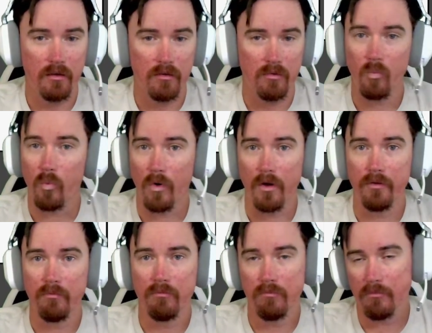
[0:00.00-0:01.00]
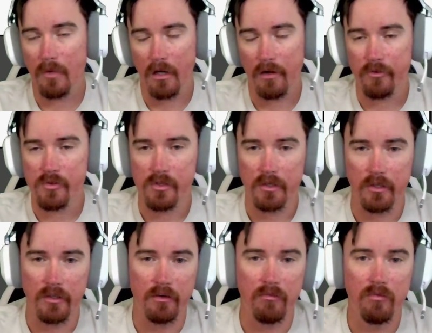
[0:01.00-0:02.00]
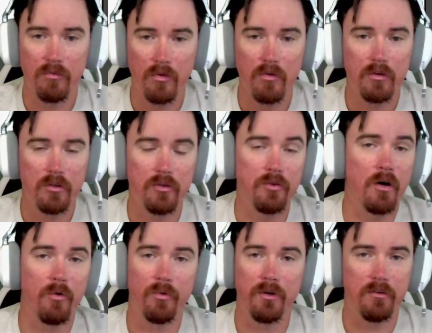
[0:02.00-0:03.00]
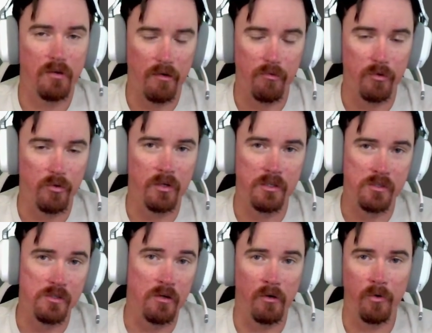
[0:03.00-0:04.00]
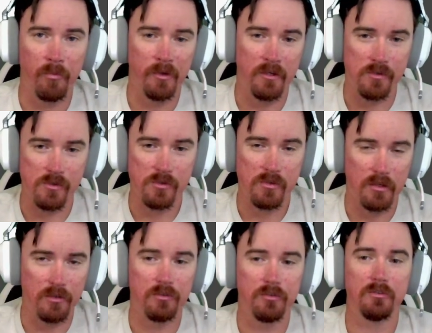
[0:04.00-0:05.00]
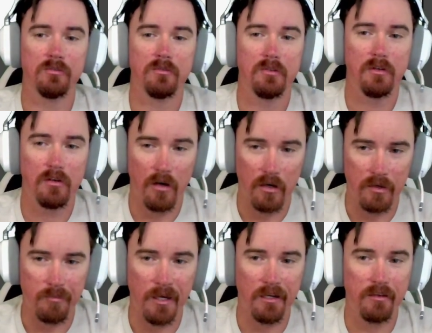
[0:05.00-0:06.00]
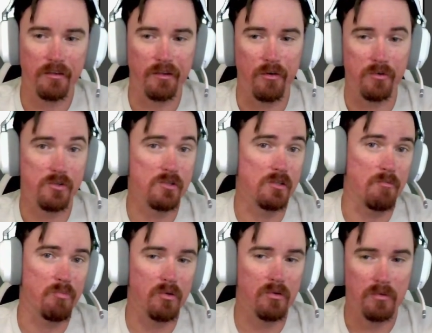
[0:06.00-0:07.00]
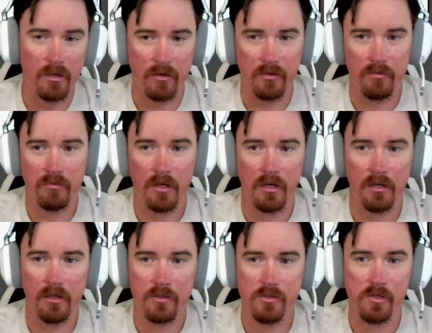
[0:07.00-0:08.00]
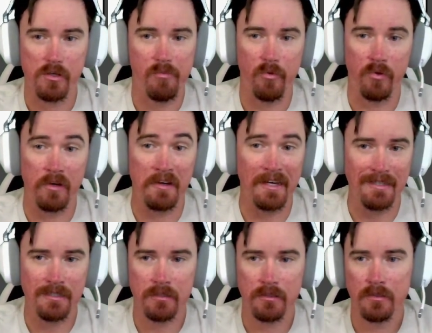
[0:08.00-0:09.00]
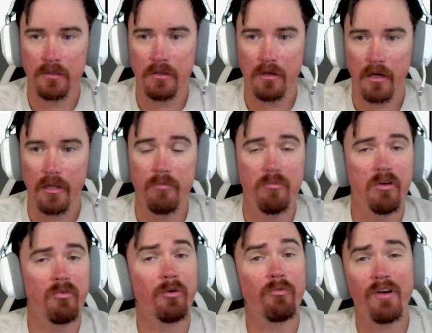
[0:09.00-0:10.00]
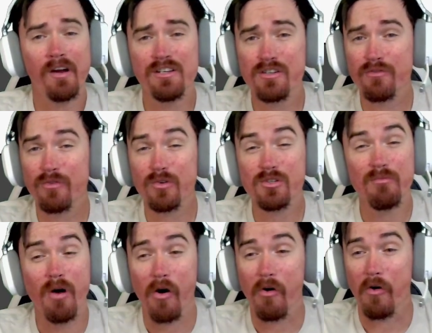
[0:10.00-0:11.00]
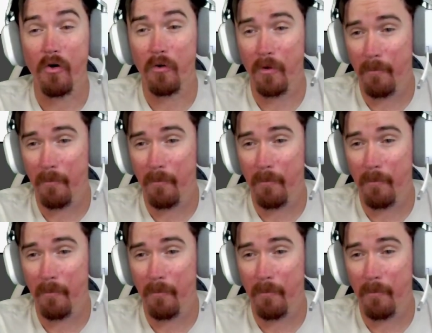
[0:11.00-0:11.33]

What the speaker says: 1, obviously, and then you'll know whenever you hit 0, because then you'll automatically go to sleep and sleep through the night, and then be refreshed for tomorrow.